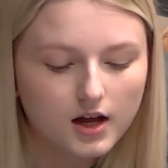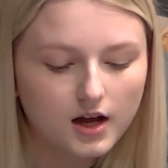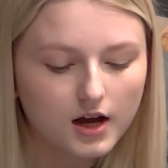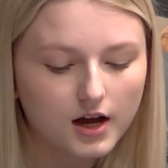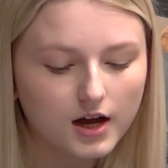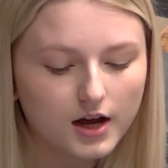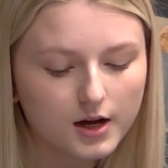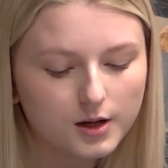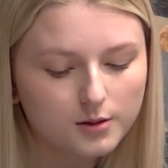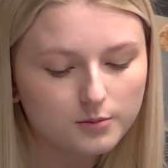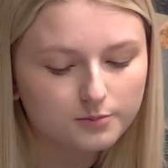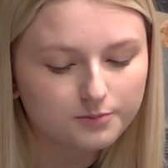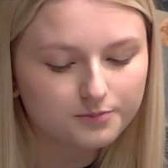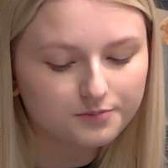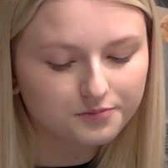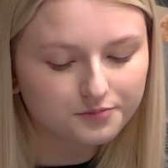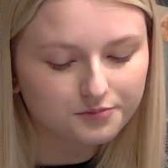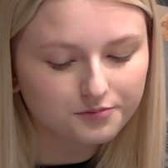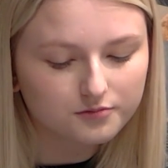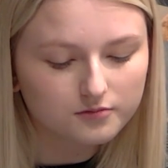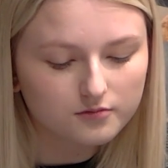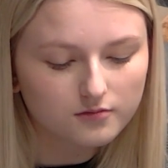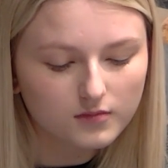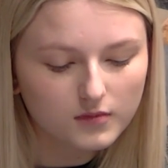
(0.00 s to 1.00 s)

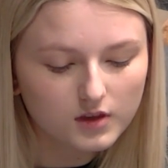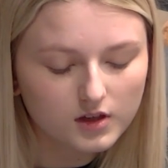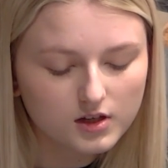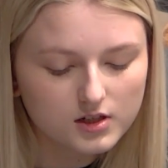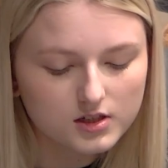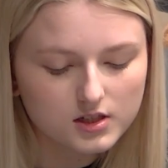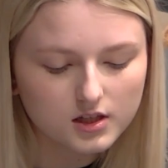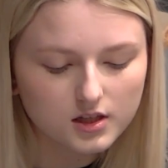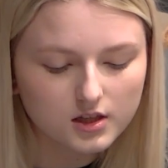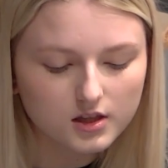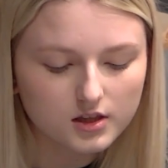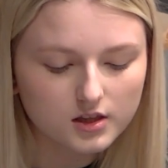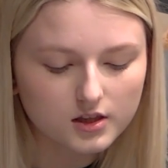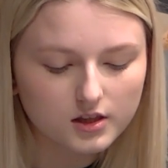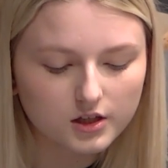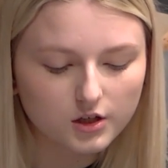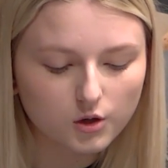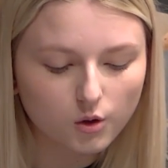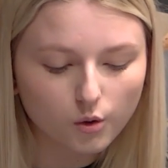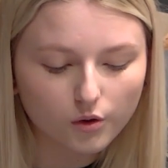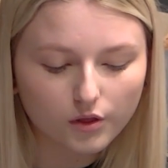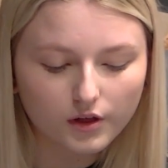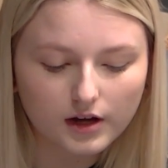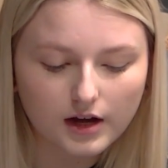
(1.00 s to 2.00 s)
So the
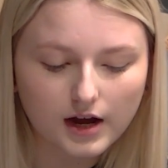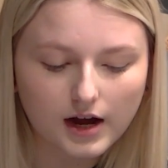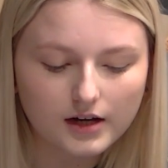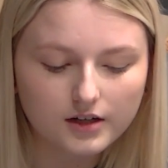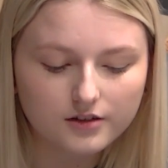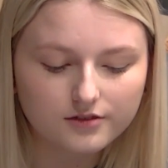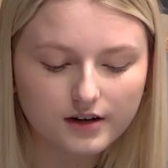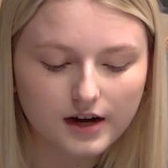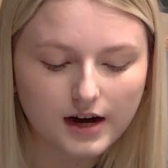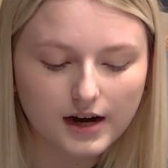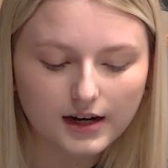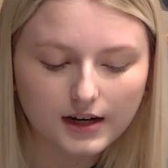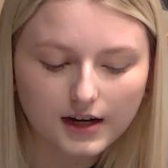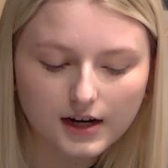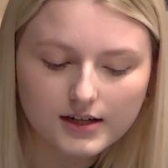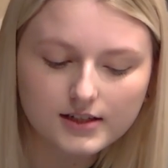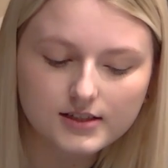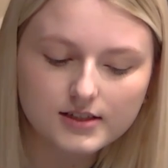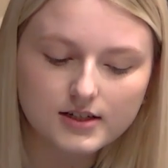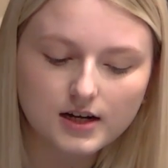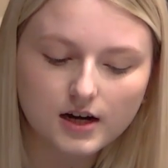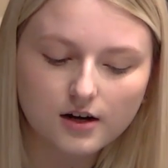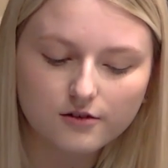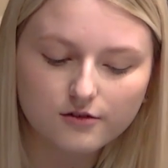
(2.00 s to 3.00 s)
author kind of
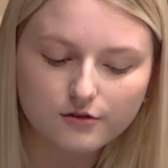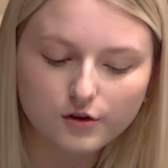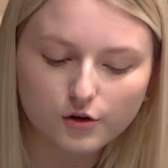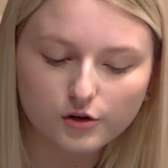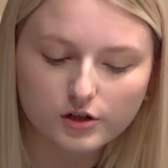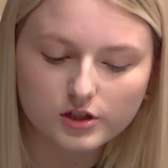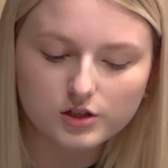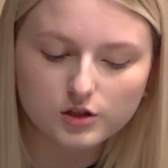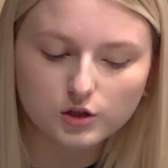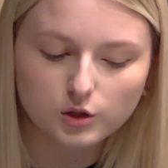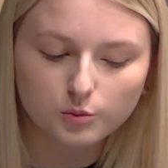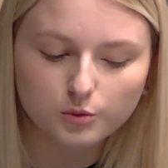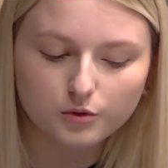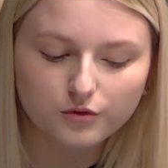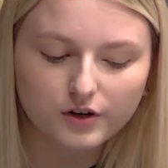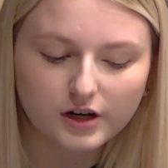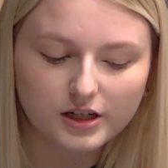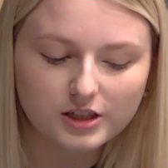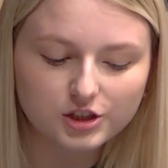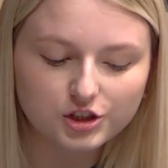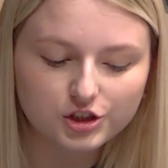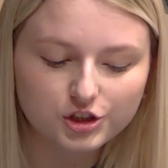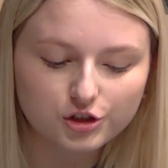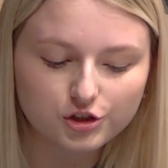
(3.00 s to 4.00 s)
highlighted how Forest School
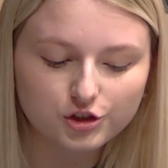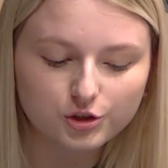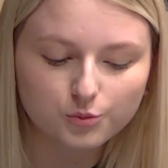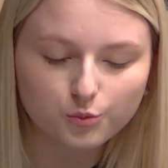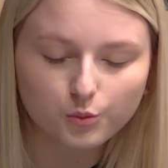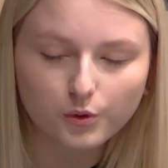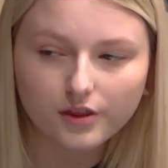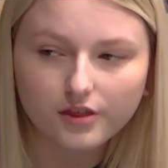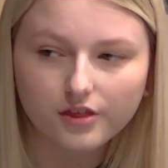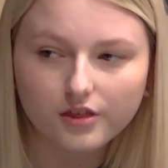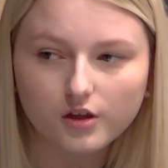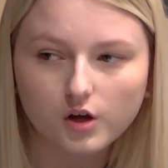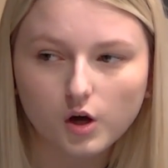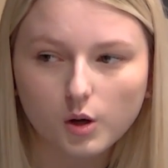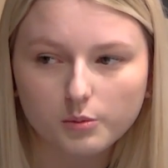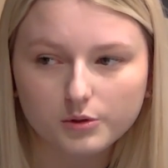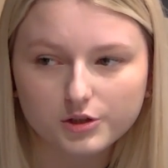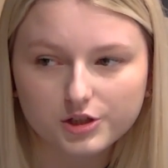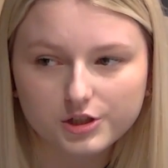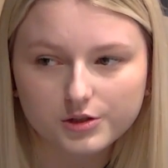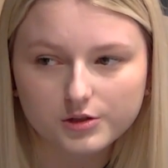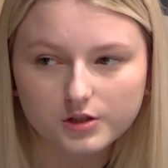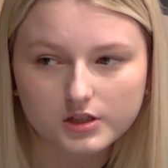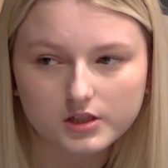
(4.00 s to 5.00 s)
provides children with the
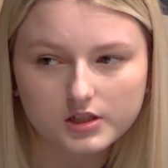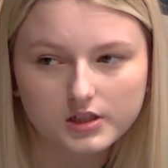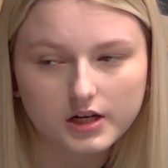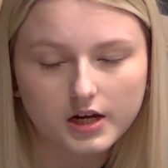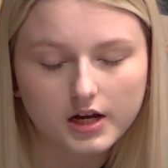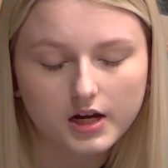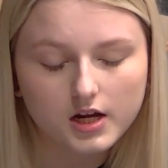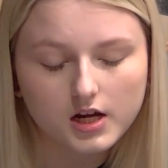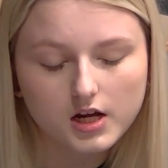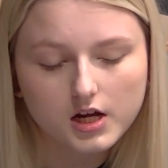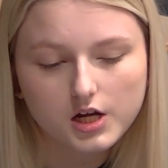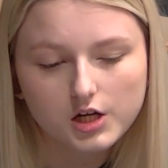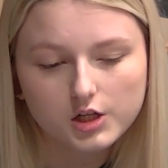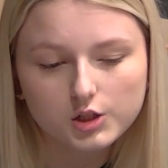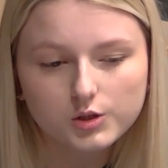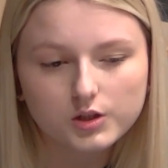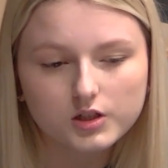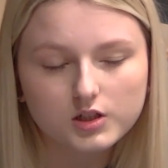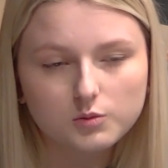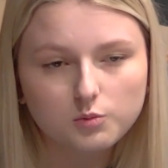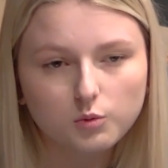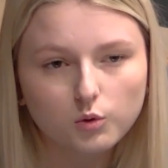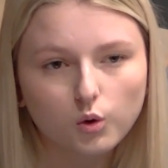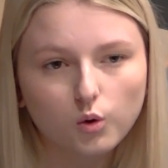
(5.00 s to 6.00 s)
opportunity to
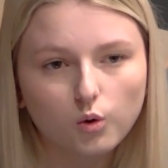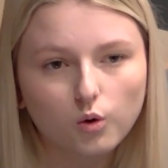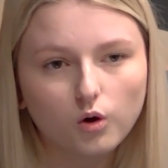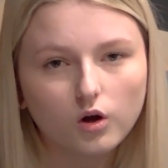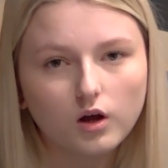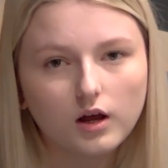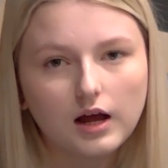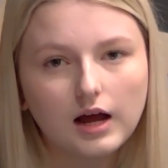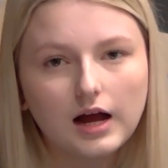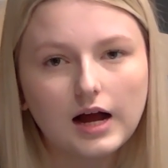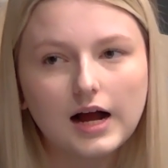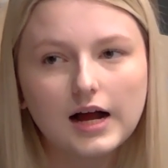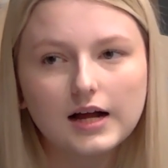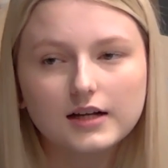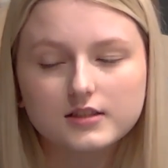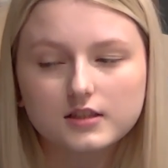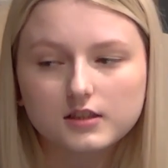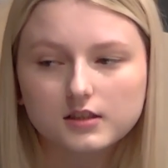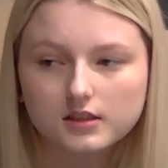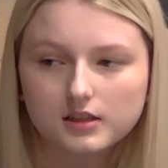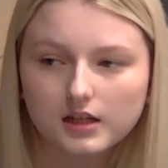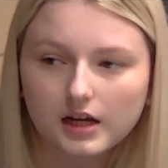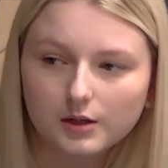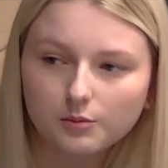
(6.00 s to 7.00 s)
explore
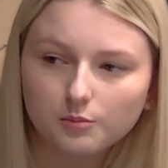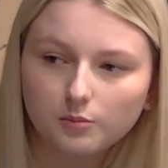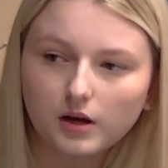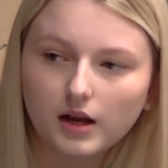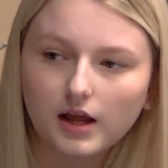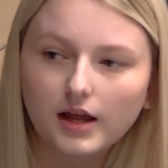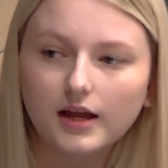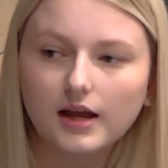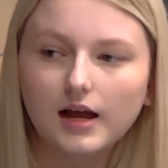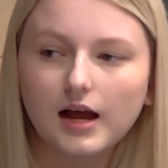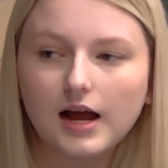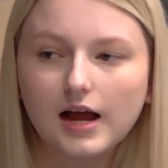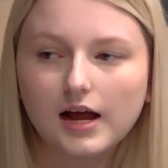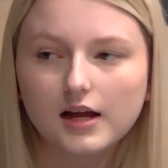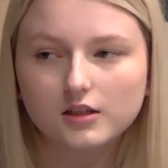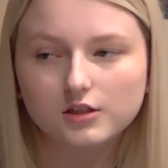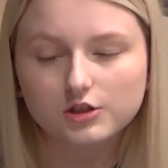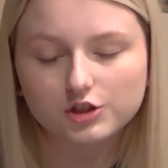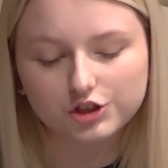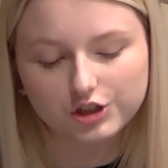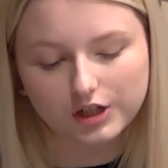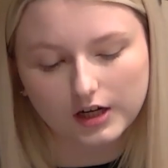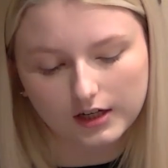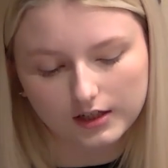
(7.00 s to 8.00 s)
adult-led play
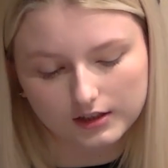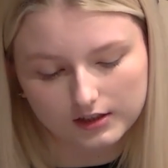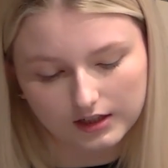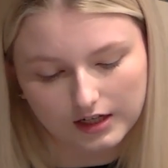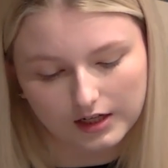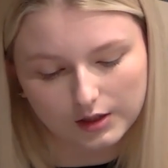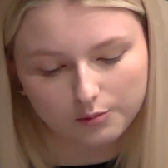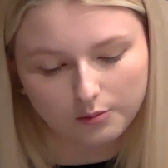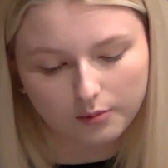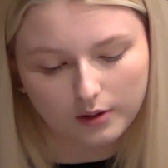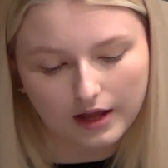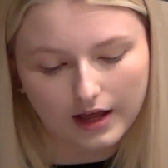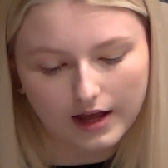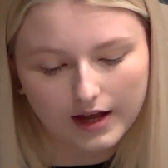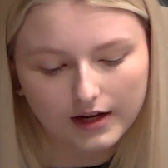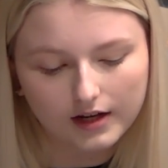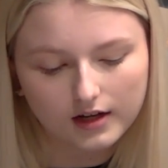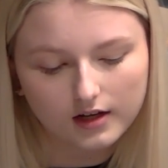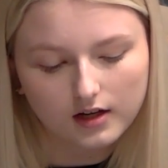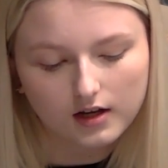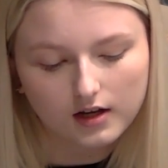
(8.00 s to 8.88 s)
and child-led play.